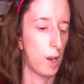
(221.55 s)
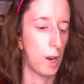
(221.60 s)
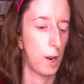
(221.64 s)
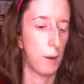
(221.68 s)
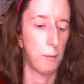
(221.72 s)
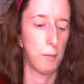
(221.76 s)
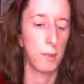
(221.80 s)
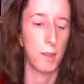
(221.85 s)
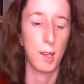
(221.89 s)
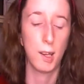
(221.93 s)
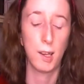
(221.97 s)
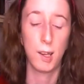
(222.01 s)
And
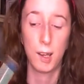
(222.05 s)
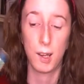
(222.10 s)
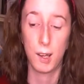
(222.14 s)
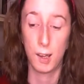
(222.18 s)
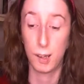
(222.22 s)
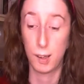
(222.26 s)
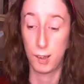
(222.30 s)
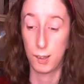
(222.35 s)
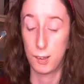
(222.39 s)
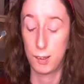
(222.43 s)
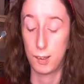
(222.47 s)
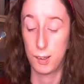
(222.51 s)
I'm
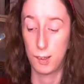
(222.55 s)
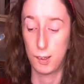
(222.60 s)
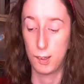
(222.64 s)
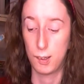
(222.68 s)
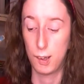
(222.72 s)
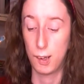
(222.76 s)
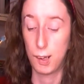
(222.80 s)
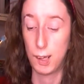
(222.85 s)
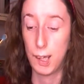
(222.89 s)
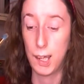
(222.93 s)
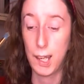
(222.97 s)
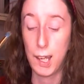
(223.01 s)
thinking,
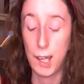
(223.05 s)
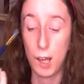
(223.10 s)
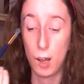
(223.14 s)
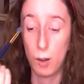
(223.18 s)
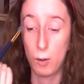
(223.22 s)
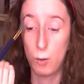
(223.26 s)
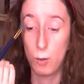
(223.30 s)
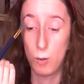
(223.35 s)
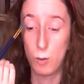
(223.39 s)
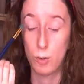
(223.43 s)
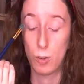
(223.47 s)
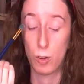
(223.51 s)
since
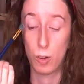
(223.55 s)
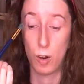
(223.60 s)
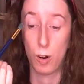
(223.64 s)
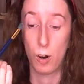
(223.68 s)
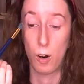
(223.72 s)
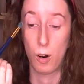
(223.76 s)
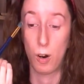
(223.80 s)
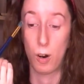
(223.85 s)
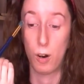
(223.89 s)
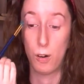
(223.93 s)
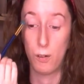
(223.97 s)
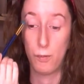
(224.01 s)
Leos
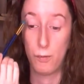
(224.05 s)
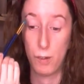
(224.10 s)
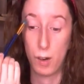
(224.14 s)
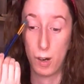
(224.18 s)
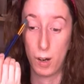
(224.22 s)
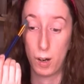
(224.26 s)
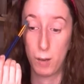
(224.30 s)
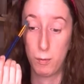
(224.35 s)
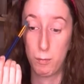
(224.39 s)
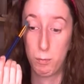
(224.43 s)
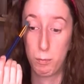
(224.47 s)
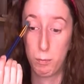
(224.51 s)
are
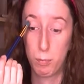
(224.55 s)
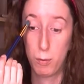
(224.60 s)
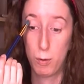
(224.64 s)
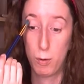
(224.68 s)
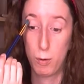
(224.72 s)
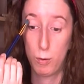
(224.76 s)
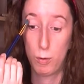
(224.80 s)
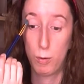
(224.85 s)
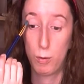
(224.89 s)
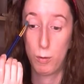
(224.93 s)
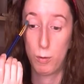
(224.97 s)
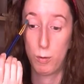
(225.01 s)
very
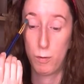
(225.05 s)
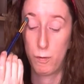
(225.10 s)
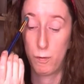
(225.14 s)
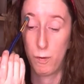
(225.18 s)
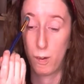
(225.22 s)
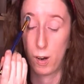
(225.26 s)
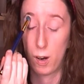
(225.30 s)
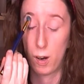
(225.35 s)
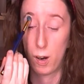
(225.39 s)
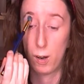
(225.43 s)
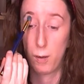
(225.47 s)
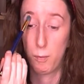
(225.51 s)
bold,
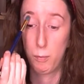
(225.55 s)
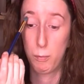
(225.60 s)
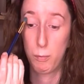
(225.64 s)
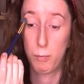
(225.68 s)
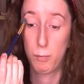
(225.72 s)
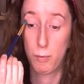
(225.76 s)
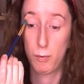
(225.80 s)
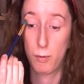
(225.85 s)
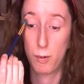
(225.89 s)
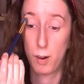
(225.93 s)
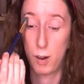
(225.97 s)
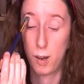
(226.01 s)
very
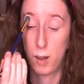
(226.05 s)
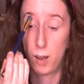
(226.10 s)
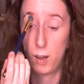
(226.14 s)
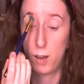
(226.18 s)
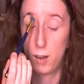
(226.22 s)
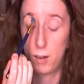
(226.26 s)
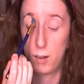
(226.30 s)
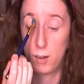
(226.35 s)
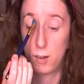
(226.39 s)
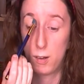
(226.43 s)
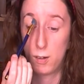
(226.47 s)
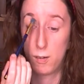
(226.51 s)

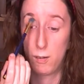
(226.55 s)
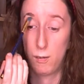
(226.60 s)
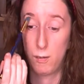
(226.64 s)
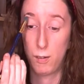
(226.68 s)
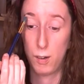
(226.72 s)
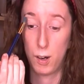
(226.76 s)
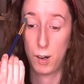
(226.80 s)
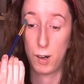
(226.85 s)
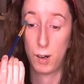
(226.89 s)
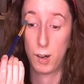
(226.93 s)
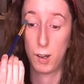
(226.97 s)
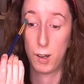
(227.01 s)
bright,
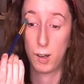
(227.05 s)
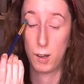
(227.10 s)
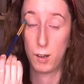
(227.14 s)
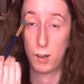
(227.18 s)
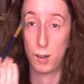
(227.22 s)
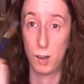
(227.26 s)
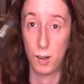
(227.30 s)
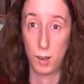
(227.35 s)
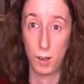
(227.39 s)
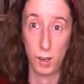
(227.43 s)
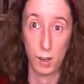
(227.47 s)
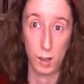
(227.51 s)
very
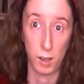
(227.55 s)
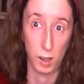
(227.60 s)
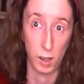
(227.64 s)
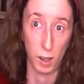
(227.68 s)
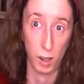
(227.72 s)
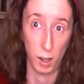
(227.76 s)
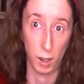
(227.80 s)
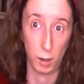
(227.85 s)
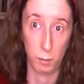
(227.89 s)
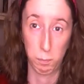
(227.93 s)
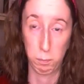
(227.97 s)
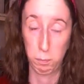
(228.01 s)

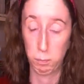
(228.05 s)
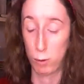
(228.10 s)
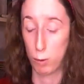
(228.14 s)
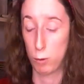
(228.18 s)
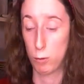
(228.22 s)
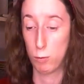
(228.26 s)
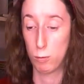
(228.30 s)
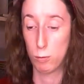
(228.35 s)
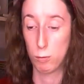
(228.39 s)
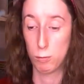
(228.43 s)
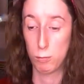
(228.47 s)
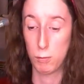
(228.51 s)

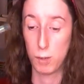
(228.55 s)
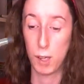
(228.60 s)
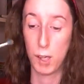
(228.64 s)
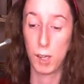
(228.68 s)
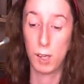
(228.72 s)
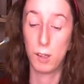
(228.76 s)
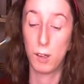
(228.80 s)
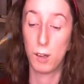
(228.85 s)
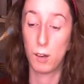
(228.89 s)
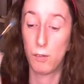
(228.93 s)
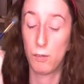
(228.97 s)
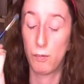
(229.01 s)
boom,
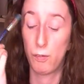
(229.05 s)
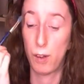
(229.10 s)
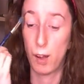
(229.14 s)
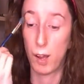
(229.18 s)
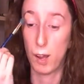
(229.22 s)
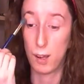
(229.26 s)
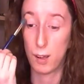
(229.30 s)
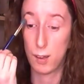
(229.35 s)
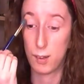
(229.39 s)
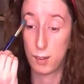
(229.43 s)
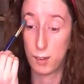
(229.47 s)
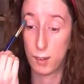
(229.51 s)
in your
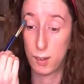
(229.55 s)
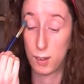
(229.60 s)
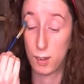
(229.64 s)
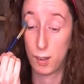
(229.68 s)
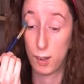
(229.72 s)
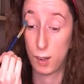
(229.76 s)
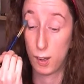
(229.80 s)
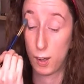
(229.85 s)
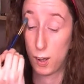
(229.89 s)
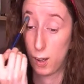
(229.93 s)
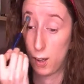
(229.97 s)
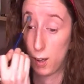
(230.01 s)
face,
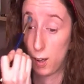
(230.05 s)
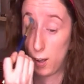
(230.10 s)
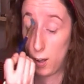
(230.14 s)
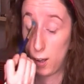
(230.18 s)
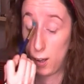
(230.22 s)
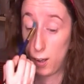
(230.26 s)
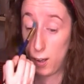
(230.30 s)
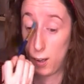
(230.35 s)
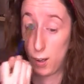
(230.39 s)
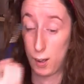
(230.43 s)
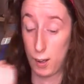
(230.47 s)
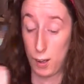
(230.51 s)

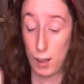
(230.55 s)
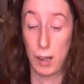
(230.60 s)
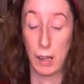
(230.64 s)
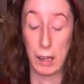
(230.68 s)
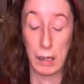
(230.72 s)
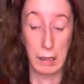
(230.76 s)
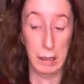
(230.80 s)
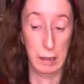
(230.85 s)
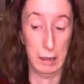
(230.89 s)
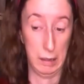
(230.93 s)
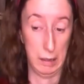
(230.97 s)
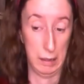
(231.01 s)

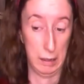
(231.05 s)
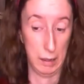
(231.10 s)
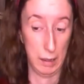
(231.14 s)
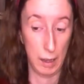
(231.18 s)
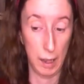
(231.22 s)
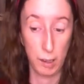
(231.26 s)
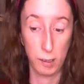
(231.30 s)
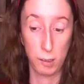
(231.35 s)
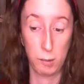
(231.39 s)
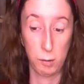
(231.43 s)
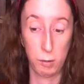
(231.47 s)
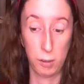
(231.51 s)

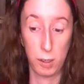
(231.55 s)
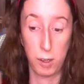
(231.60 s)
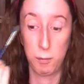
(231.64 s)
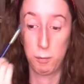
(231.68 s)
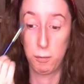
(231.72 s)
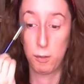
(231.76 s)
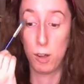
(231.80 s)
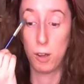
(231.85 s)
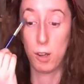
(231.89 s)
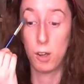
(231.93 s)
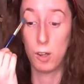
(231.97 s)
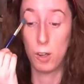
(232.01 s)
that's what
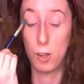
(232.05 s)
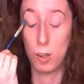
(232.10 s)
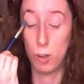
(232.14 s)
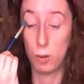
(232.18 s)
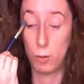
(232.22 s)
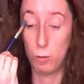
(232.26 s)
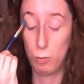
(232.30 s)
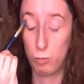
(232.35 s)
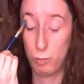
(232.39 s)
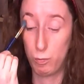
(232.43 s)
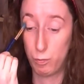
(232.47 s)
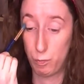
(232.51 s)
I'm gonna
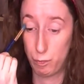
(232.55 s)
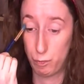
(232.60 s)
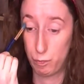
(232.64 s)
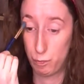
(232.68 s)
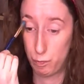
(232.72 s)
do.